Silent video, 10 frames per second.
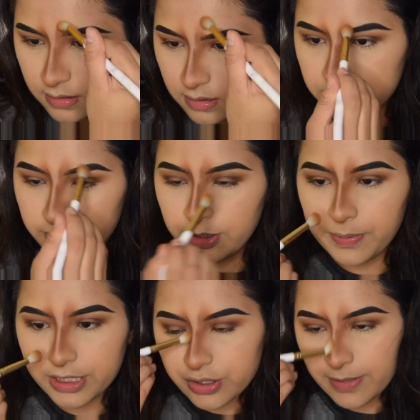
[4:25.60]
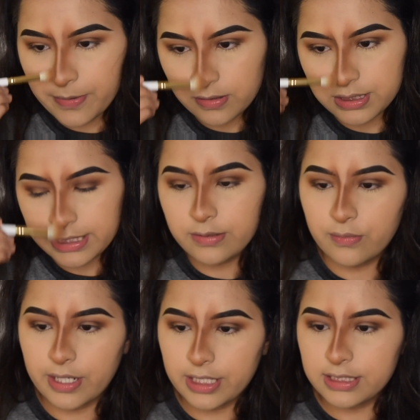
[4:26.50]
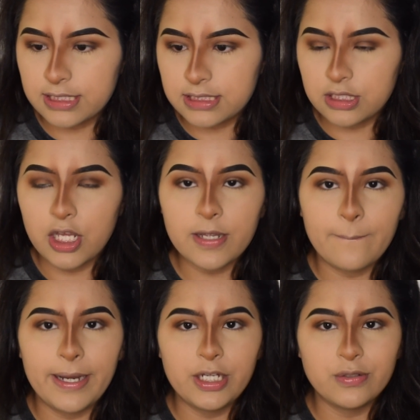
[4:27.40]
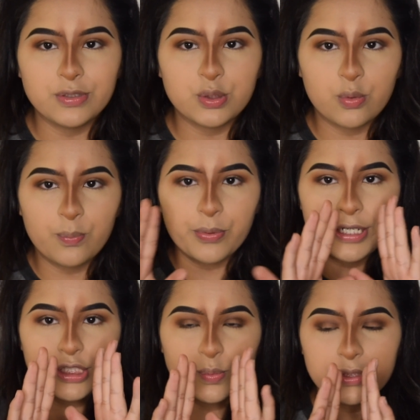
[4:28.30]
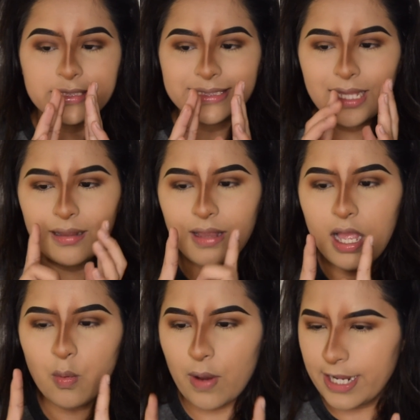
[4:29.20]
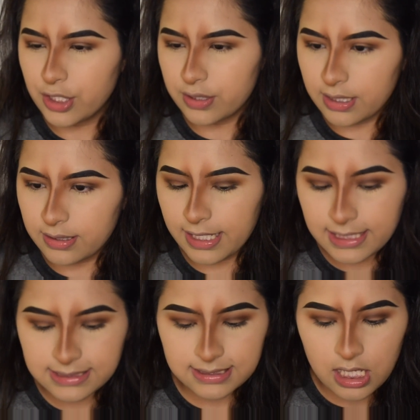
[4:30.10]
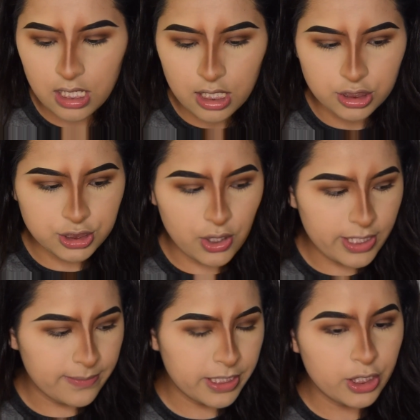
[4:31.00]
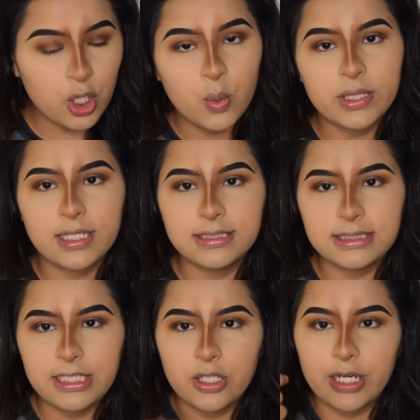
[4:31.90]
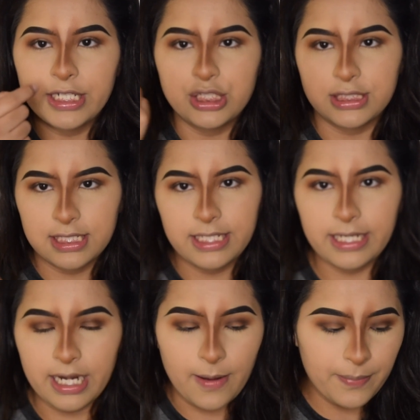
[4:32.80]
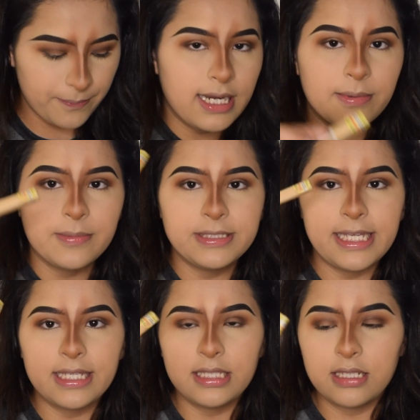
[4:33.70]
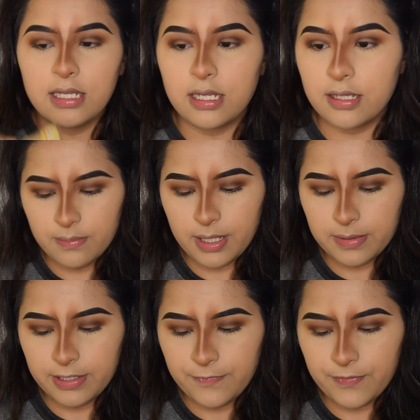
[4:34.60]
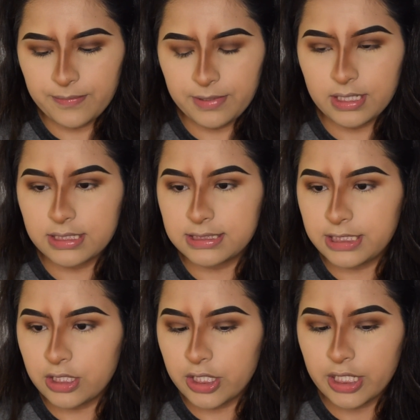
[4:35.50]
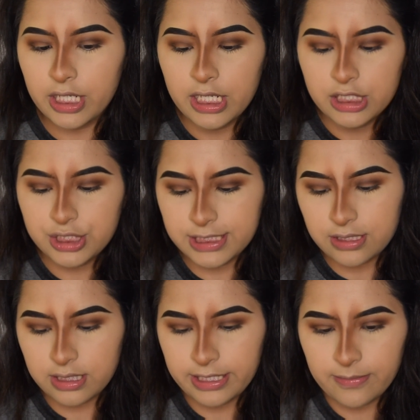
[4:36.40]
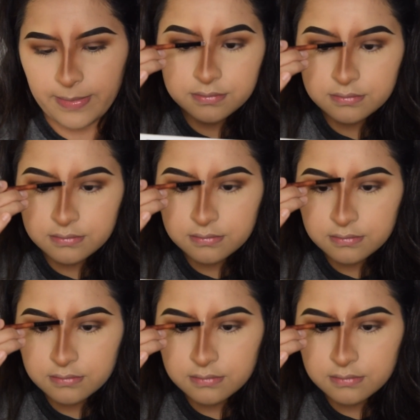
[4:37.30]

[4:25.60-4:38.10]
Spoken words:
So in the picture I posted wearing this look, my nose bridge was a lot wider than this. So I am going to go with concealer and just clean it up. And I'm going to be taking the Maybelline Fit Me concealer just to clean up my nose.